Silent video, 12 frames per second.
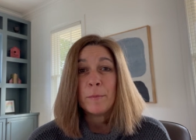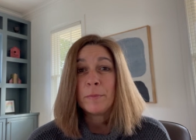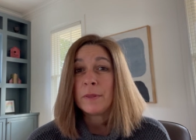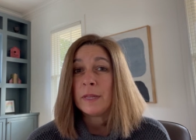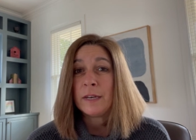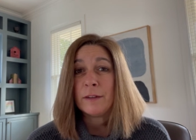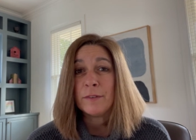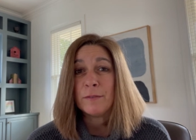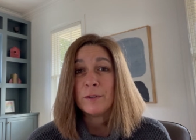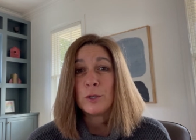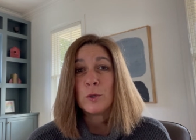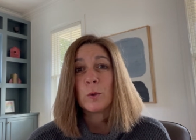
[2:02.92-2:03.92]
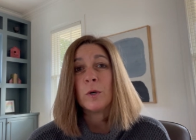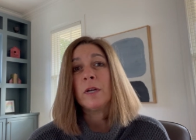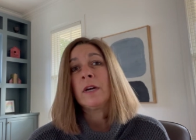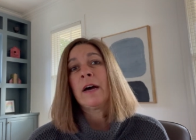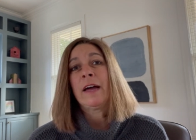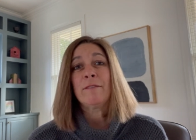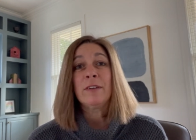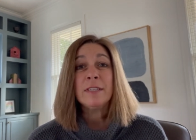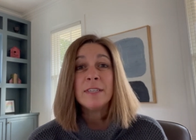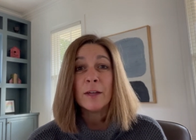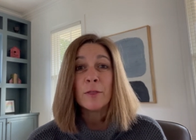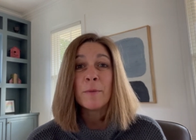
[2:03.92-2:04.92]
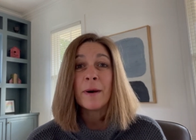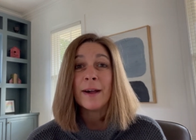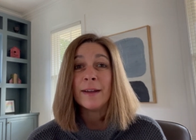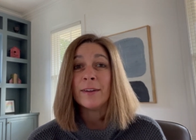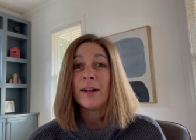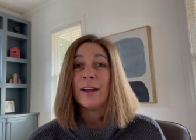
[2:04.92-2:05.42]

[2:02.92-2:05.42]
plenty of inventory. I have a death pile.